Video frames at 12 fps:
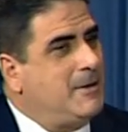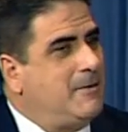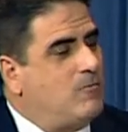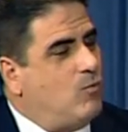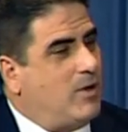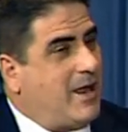
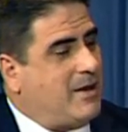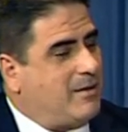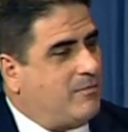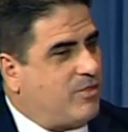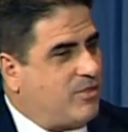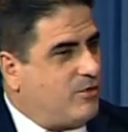What I
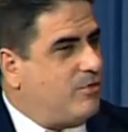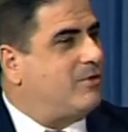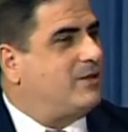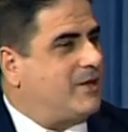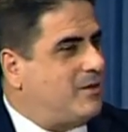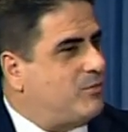am
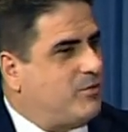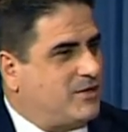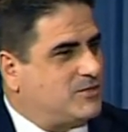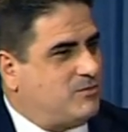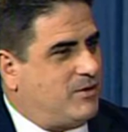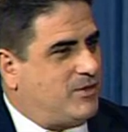thoroughly
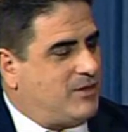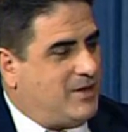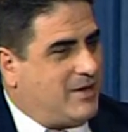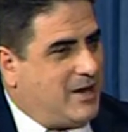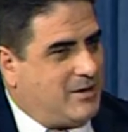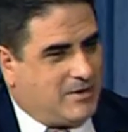impressed with,
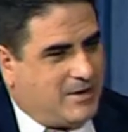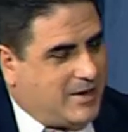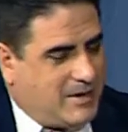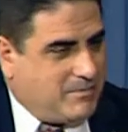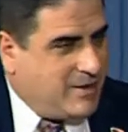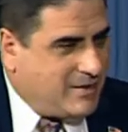and
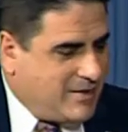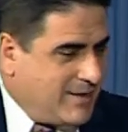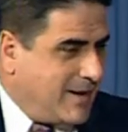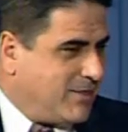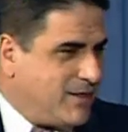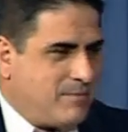
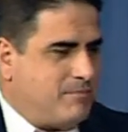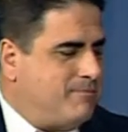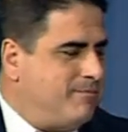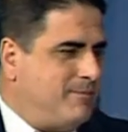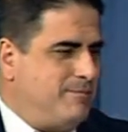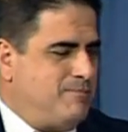I think,
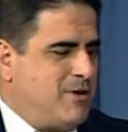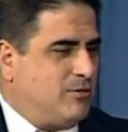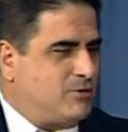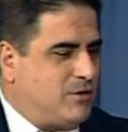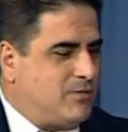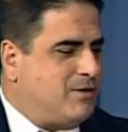
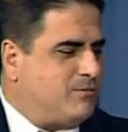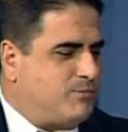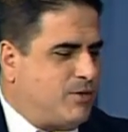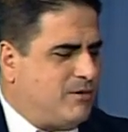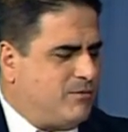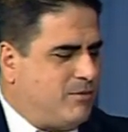during the
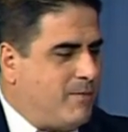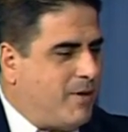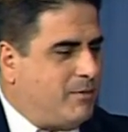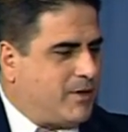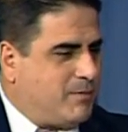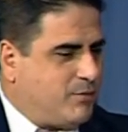
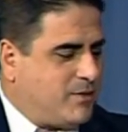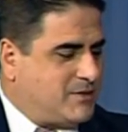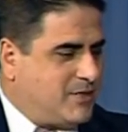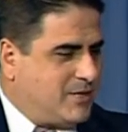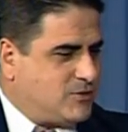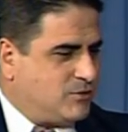Republican
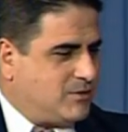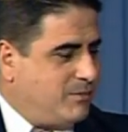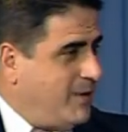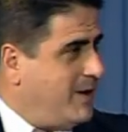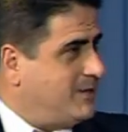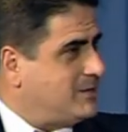presidential
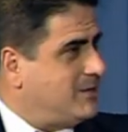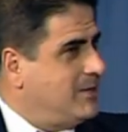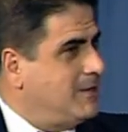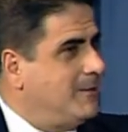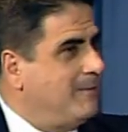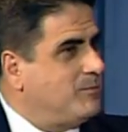debates,
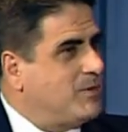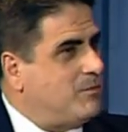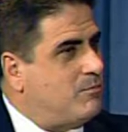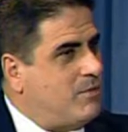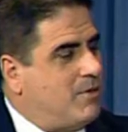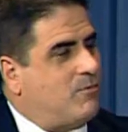
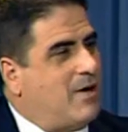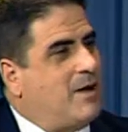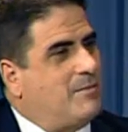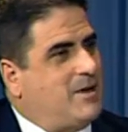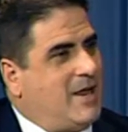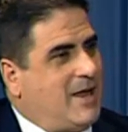Mitt
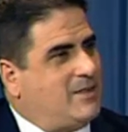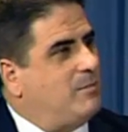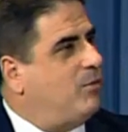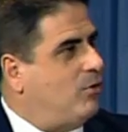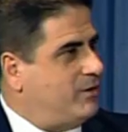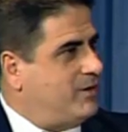Romney had the
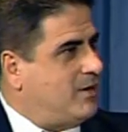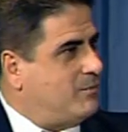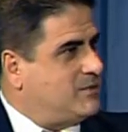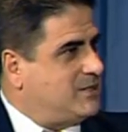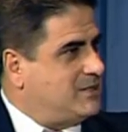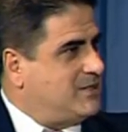polling
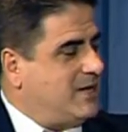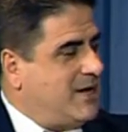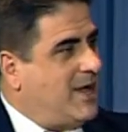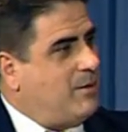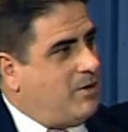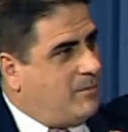numbers that said,
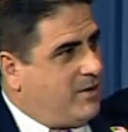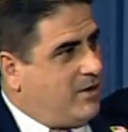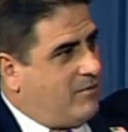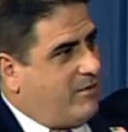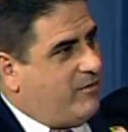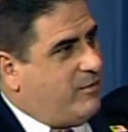I'm up
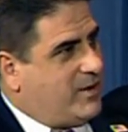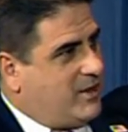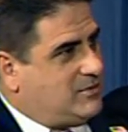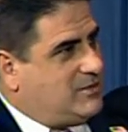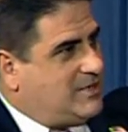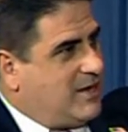here, everybody
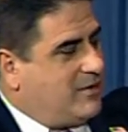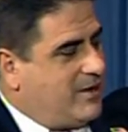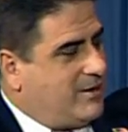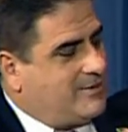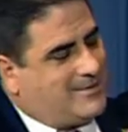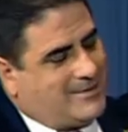else is down
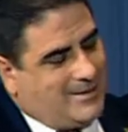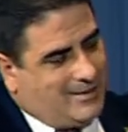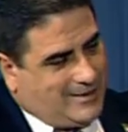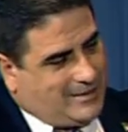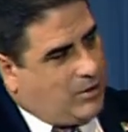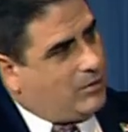here,
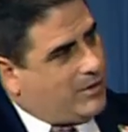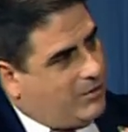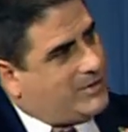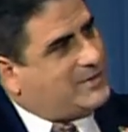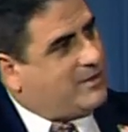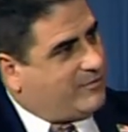don't go
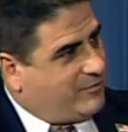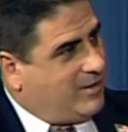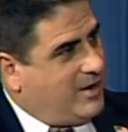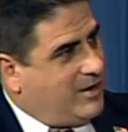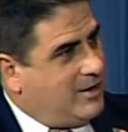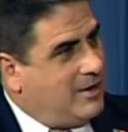into the fray.